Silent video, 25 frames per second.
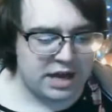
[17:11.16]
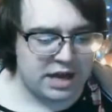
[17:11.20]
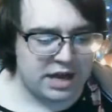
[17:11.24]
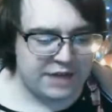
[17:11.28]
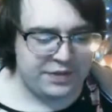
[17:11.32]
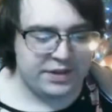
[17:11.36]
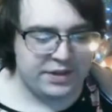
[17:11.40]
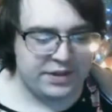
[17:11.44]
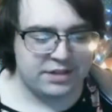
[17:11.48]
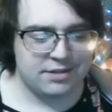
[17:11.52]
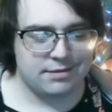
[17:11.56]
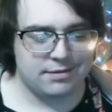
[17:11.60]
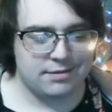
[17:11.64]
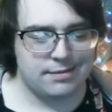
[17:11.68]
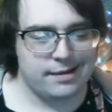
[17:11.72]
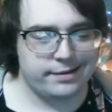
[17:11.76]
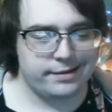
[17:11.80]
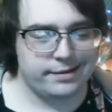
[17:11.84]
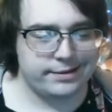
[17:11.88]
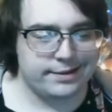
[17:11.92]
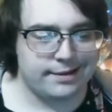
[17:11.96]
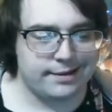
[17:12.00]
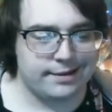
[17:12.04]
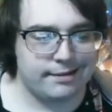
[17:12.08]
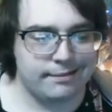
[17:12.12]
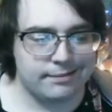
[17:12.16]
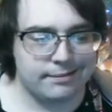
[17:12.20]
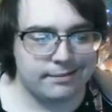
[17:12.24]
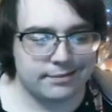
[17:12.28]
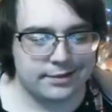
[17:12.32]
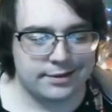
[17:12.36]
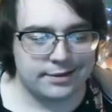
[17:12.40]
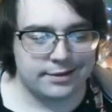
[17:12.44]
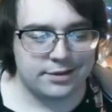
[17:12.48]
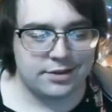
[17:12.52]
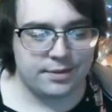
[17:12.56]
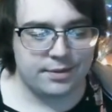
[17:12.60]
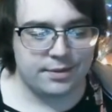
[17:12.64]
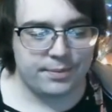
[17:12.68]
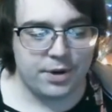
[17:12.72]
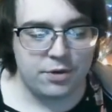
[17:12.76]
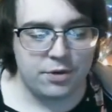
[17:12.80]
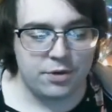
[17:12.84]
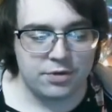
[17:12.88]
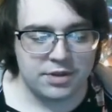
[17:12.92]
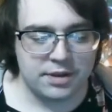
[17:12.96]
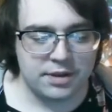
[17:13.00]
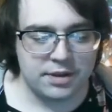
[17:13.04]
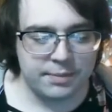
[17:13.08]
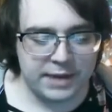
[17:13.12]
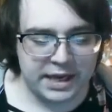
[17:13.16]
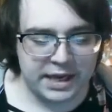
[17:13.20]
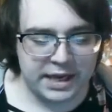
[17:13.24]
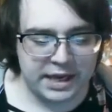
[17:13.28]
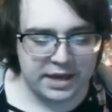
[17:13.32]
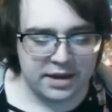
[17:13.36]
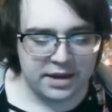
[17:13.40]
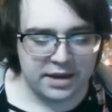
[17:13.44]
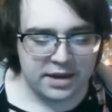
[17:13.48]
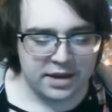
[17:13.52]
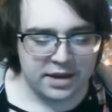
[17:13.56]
I think it's a lot taller than it's supposed to be.